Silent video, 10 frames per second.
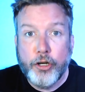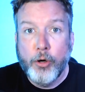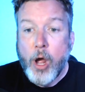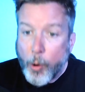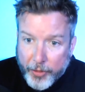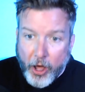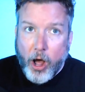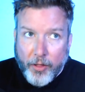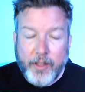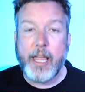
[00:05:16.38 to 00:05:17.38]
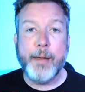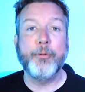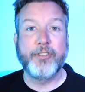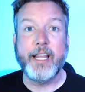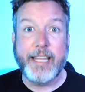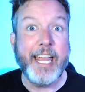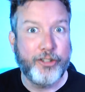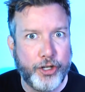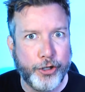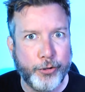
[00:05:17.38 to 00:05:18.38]
you with all the labels that they
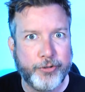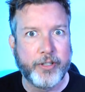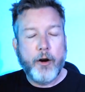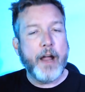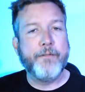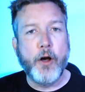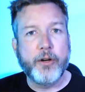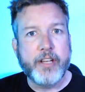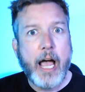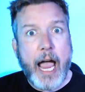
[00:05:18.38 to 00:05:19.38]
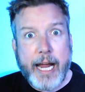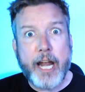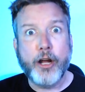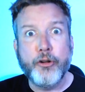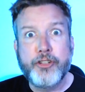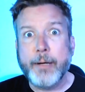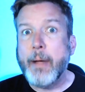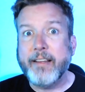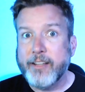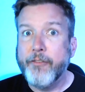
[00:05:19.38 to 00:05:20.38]
choose. All right, folks, I gotta go check
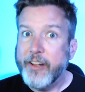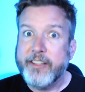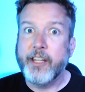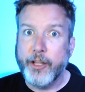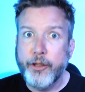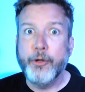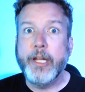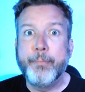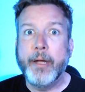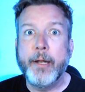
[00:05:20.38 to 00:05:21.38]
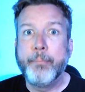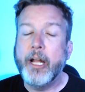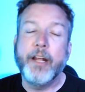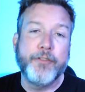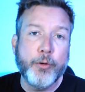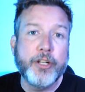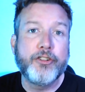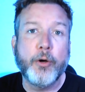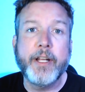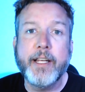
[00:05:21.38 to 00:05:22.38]
myself into the loony bin, but if you
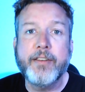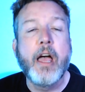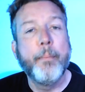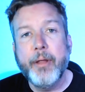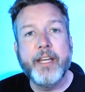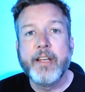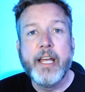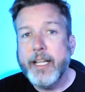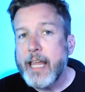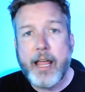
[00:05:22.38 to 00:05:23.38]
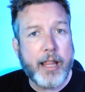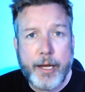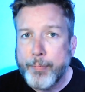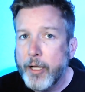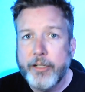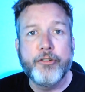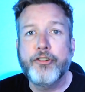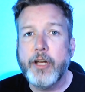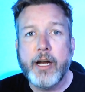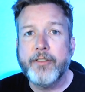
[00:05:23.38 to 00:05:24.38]
enjoyed this, please hit that like button,
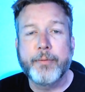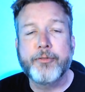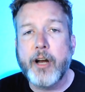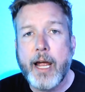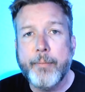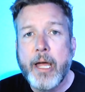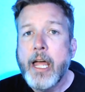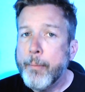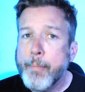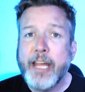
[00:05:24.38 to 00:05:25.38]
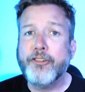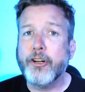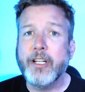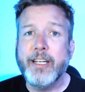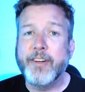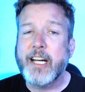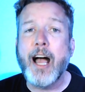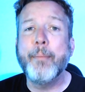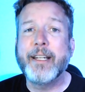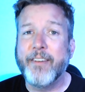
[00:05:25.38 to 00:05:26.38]
share, subscribe, and make sure to leave a
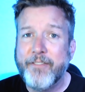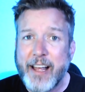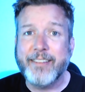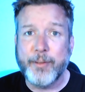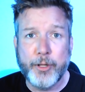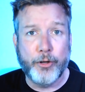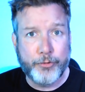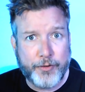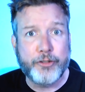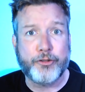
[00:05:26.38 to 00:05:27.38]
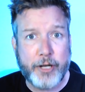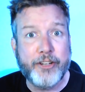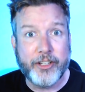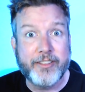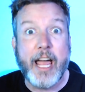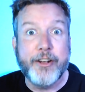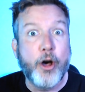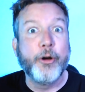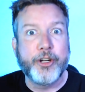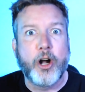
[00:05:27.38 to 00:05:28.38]
comment to vent some of those frustrations I
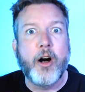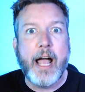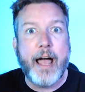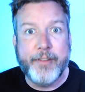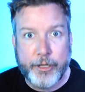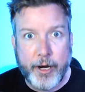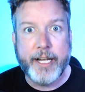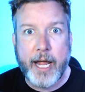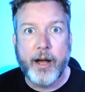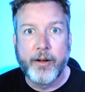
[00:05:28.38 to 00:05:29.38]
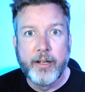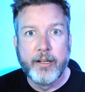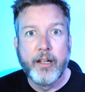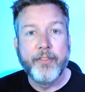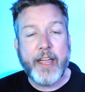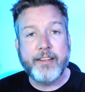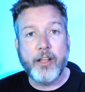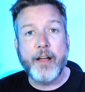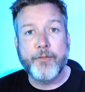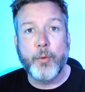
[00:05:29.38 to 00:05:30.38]
know you're all having right now. Thanks a
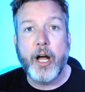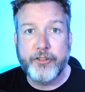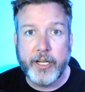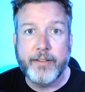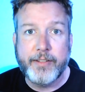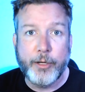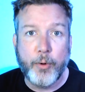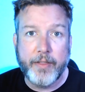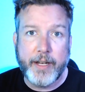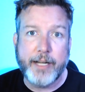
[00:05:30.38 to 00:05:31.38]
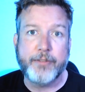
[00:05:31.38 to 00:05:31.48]
lot for watching. See you on the